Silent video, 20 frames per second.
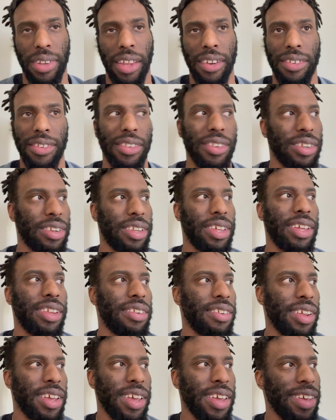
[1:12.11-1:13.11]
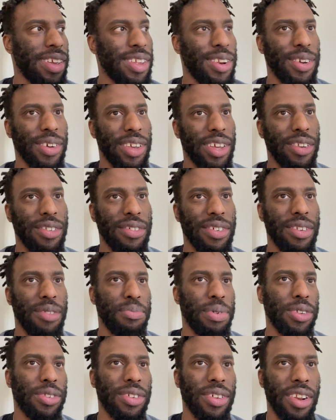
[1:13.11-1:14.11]
I just looked at, Kindred
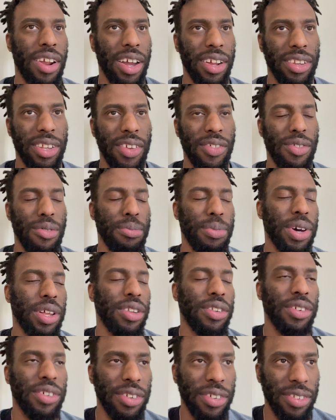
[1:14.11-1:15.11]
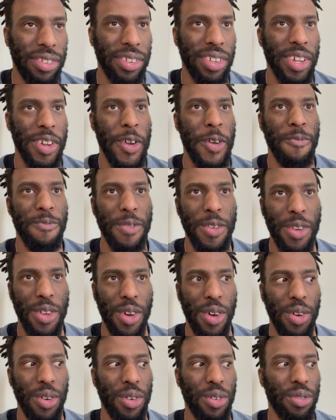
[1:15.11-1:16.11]
based on Octavia Butler's,
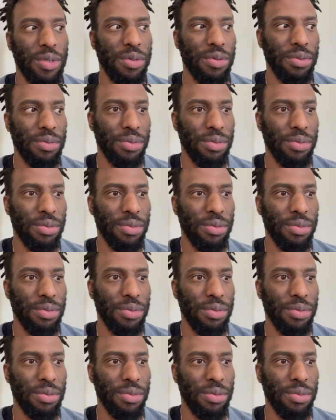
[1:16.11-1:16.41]
novels.